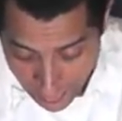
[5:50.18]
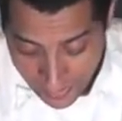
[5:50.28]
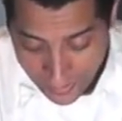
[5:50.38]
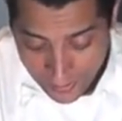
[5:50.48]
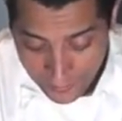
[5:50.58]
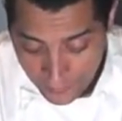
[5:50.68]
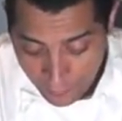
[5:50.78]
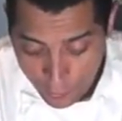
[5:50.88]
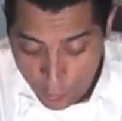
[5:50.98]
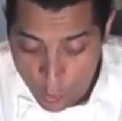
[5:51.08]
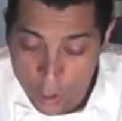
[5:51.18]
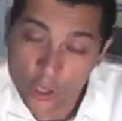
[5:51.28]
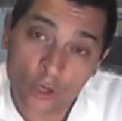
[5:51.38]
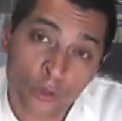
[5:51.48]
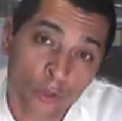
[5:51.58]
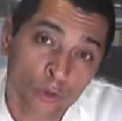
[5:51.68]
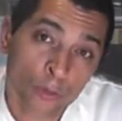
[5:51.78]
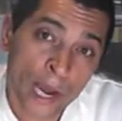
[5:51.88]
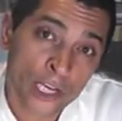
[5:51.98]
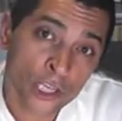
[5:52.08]
And if you work your dough too
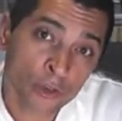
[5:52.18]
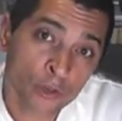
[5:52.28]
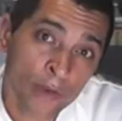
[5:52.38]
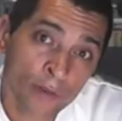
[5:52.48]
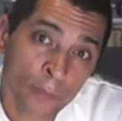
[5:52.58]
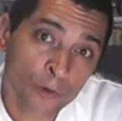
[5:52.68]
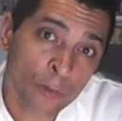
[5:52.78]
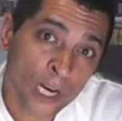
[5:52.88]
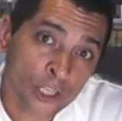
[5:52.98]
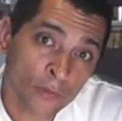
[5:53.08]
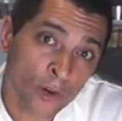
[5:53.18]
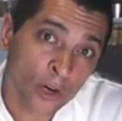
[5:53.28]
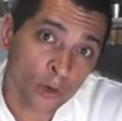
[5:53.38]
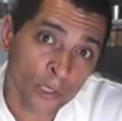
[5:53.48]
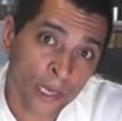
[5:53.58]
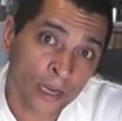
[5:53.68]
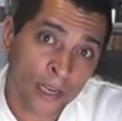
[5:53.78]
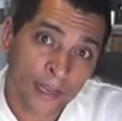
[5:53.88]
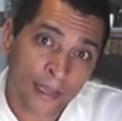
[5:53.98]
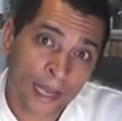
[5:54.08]
much and you develop too much of a gluten,
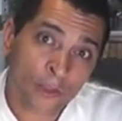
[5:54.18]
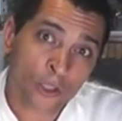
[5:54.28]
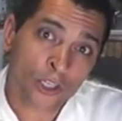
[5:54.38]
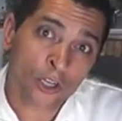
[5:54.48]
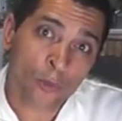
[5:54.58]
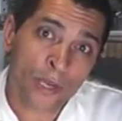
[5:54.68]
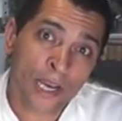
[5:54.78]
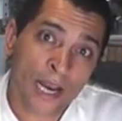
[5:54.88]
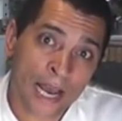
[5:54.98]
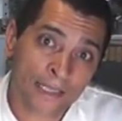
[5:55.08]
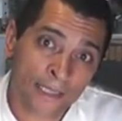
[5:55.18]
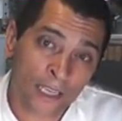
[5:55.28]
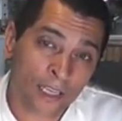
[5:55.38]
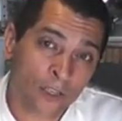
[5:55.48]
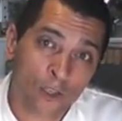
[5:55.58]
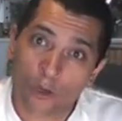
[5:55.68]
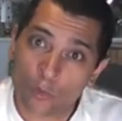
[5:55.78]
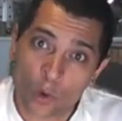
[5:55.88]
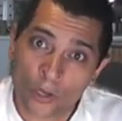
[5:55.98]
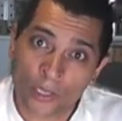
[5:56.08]
that dough is going to be elastic and you
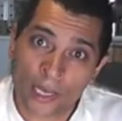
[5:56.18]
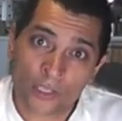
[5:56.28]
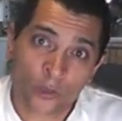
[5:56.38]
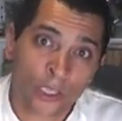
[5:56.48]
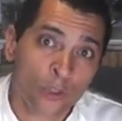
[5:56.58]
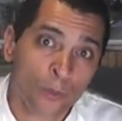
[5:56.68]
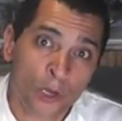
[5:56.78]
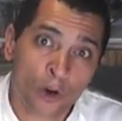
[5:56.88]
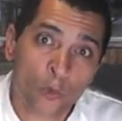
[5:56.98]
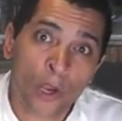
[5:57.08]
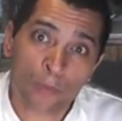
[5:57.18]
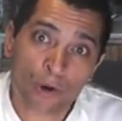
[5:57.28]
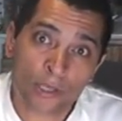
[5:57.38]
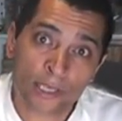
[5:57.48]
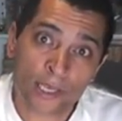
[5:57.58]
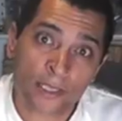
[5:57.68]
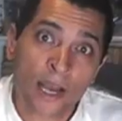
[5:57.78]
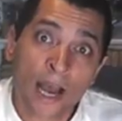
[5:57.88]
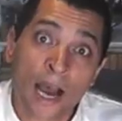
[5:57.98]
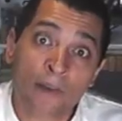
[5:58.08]
don't want that. So it needs to be a quick process
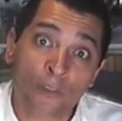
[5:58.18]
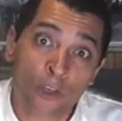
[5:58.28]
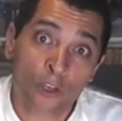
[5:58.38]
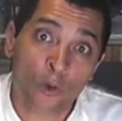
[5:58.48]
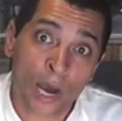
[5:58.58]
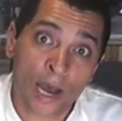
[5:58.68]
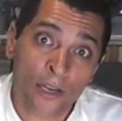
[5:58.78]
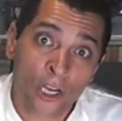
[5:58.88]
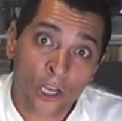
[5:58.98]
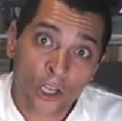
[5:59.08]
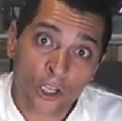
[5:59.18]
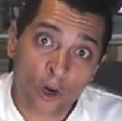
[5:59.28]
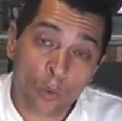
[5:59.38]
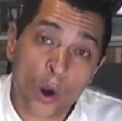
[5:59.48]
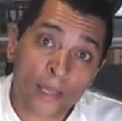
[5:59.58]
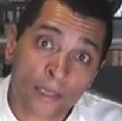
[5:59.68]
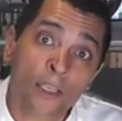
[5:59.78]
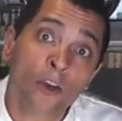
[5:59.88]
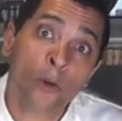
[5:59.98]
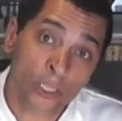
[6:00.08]
after you add your wet
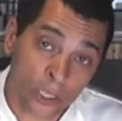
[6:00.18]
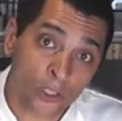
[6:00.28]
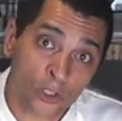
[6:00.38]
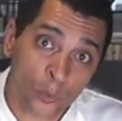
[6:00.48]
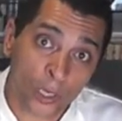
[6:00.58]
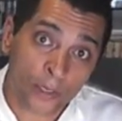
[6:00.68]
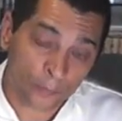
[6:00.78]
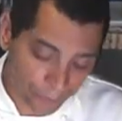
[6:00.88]
ingredient to it.